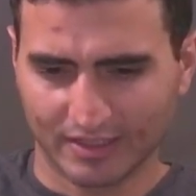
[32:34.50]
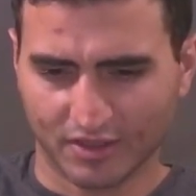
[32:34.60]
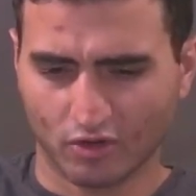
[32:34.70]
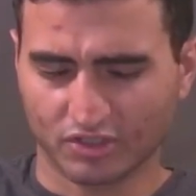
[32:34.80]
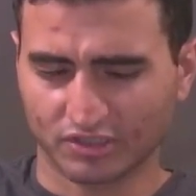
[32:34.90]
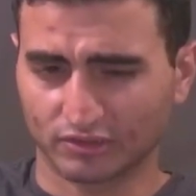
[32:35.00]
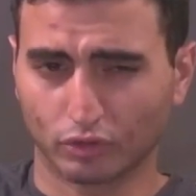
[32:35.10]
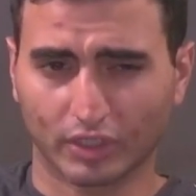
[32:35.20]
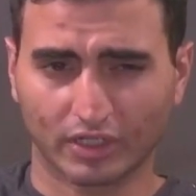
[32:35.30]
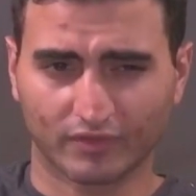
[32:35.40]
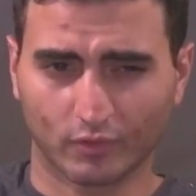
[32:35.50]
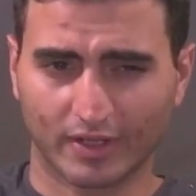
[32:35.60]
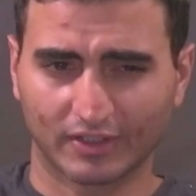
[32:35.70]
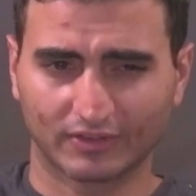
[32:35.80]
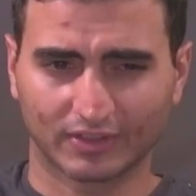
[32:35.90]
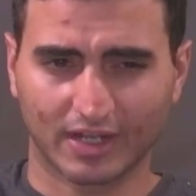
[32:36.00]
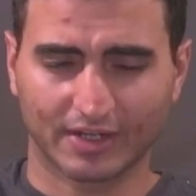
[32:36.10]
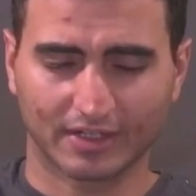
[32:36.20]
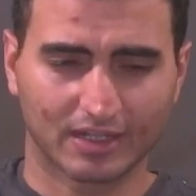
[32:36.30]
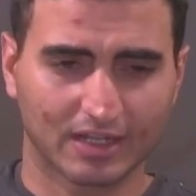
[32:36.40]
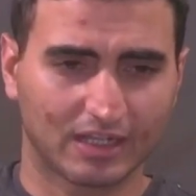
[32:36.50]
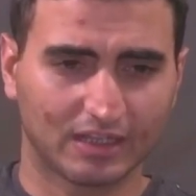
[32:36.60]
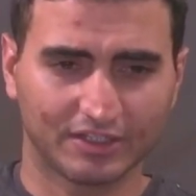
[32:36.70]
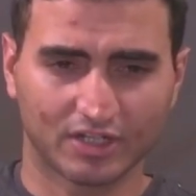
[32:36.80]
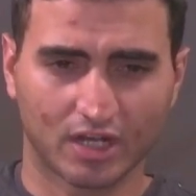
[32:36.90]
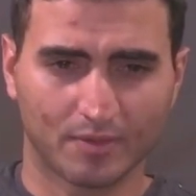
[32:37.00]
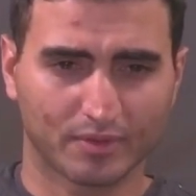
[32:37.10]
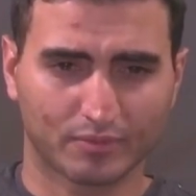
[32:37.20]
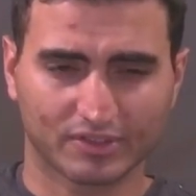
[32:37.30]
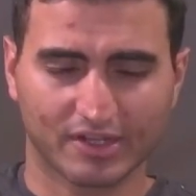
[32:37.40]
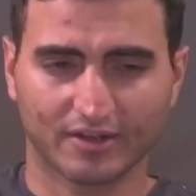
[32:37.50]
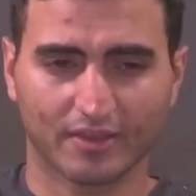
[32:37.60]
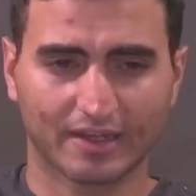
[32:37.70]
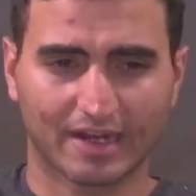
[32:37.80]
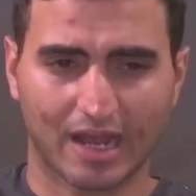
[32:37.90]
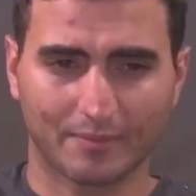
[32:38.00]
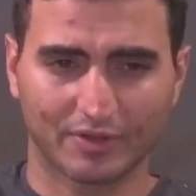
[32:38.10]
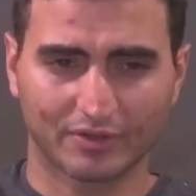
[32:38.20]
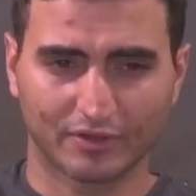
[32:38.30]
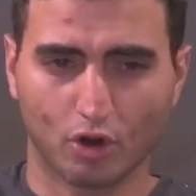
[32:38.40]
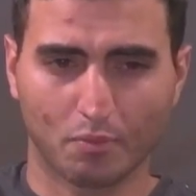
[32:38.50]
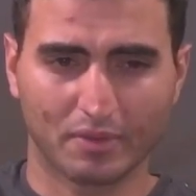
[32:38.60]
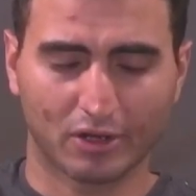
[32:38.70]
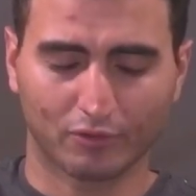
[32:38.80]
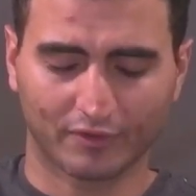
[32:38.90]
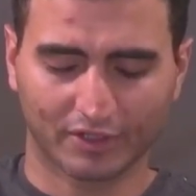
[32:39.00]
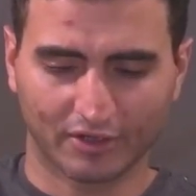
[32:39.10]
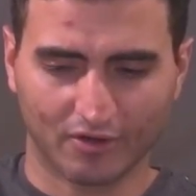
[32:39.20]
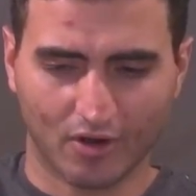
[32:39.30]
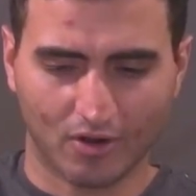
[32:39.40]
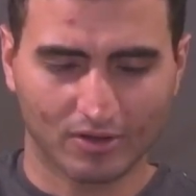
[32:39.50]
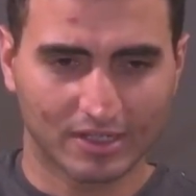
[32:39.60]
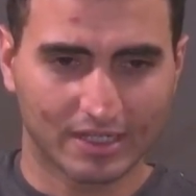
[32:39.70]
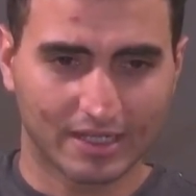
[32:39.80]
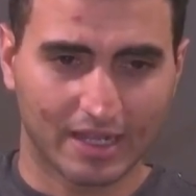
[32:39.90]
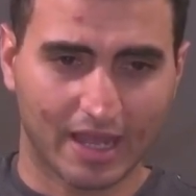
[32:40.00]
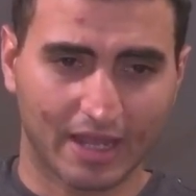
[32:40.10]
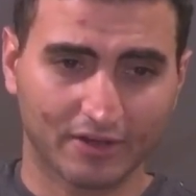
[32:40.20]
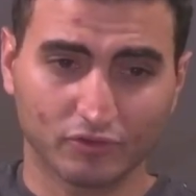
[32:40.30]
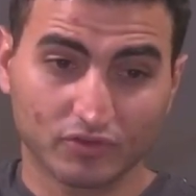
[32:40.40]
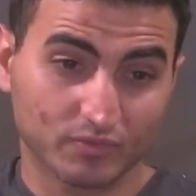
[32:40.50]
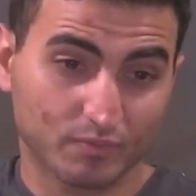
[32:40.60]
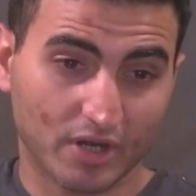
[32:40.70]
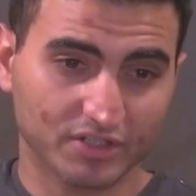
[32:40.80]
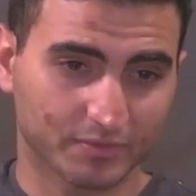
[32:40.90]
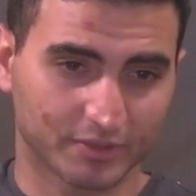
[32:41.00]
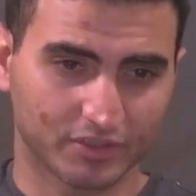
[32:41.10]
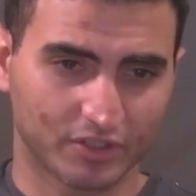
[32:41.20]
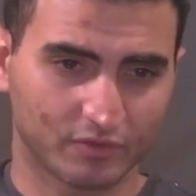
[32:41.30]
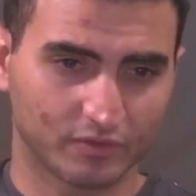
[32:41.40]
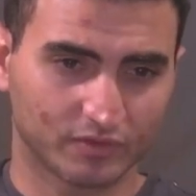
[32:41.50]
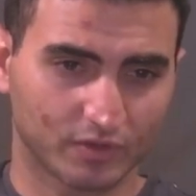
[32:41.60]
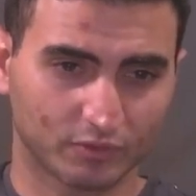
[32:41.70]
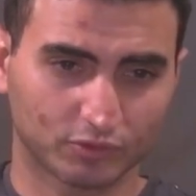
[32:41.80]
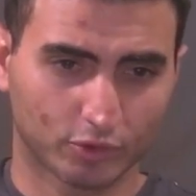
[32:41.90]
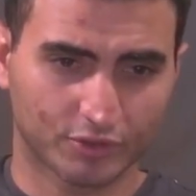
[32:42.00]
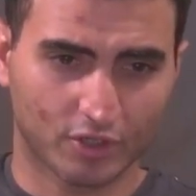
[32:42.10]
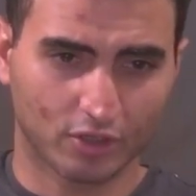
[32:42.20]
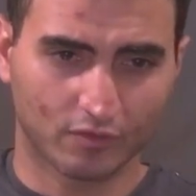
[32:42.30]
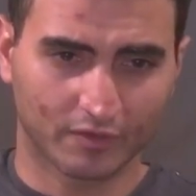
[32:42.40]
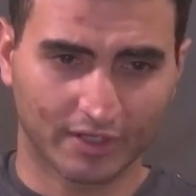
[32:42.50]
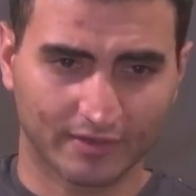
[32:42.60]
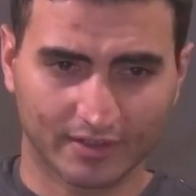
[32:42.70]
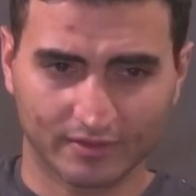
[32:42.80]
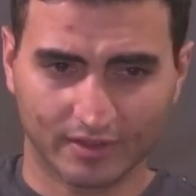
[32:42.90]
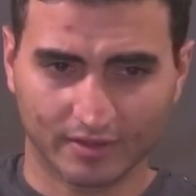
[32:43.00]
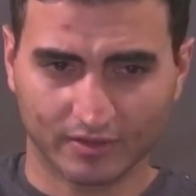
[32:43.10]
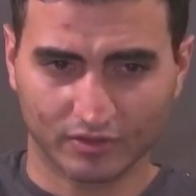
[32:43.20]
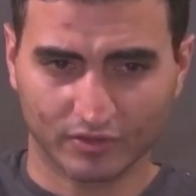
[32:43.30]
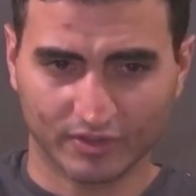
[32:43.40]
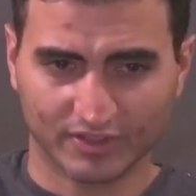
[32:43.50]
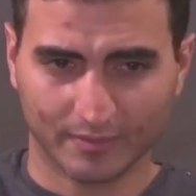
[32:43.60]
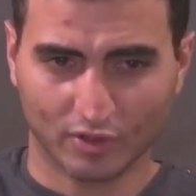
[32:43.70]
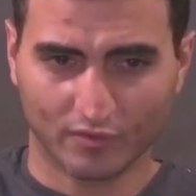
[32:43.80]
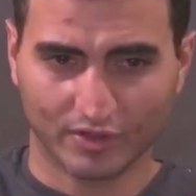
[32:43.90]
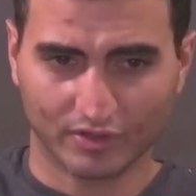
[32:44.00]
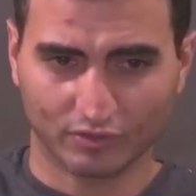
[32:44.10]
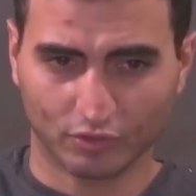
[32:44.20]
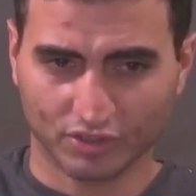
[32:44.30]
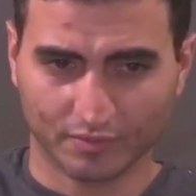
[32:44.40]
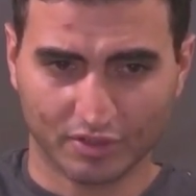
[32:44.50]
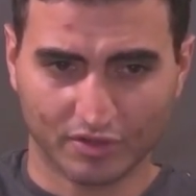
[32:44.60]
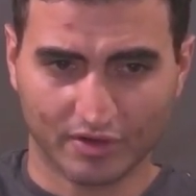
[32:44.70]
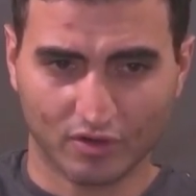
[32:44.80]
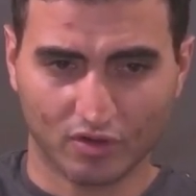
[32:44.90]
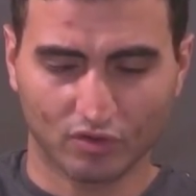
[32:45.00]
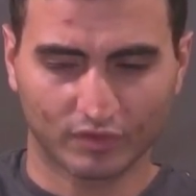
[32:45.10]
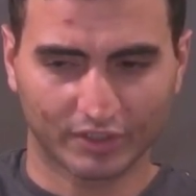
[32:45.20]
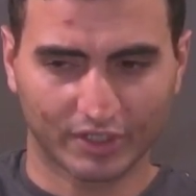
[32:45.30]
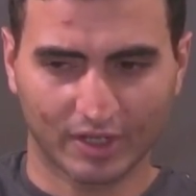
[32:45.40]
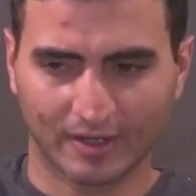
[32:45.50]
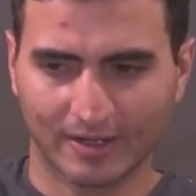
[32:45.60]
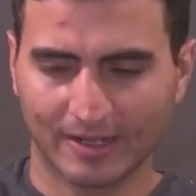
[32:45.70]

they were just looking for ways to kind of clean up and pretend nothing happened and hope that I would forget it all. And it was punishment, it was torture all over again. They sent me over there, they tortured me there all over again.